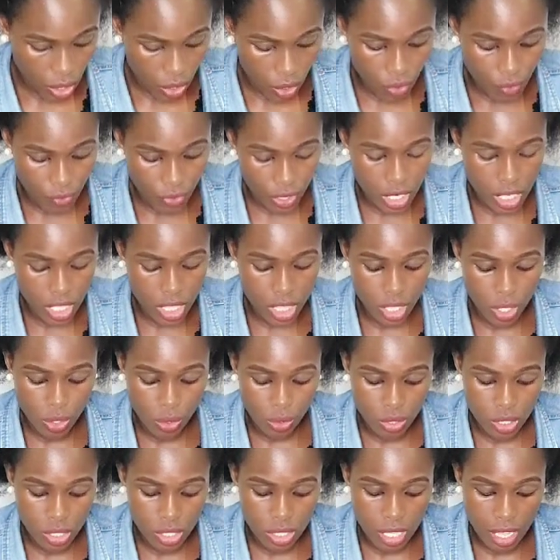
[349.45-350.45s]
of anything,
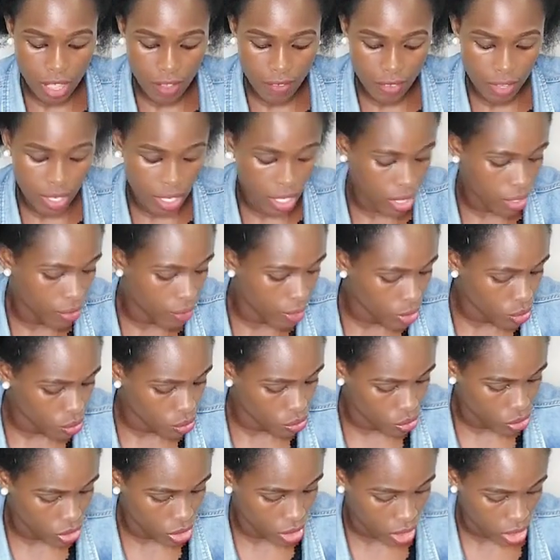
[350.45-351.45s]
you just have another one
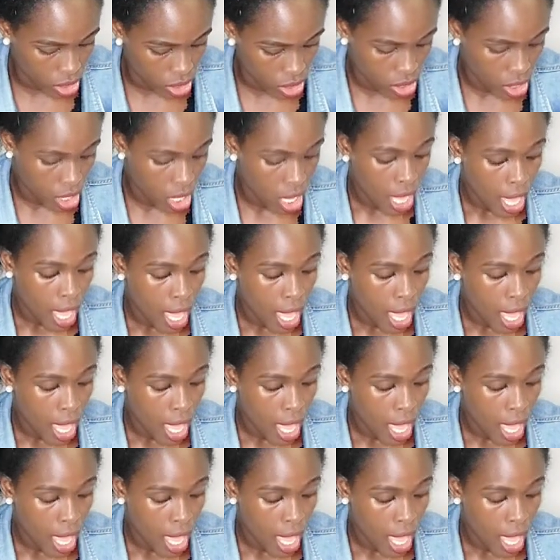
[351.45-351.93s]
to change.